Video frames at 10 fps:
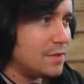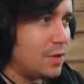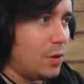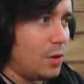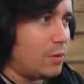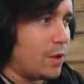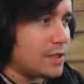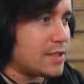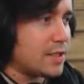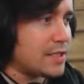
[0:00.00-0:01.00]
Oh, it
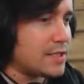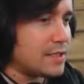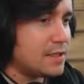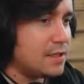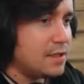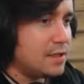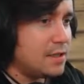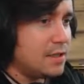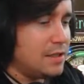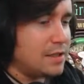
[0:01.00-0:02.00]
worked, nice.
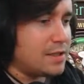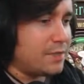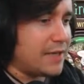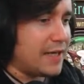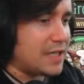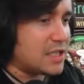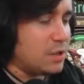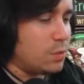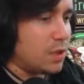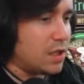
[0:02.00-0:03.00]
Something
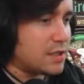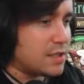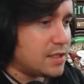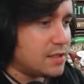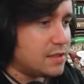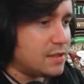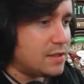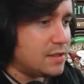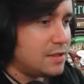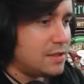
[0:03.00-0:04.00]
actually worked.
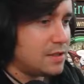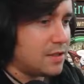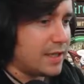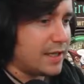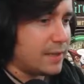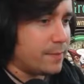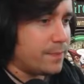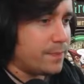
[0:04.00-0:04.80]
I like it.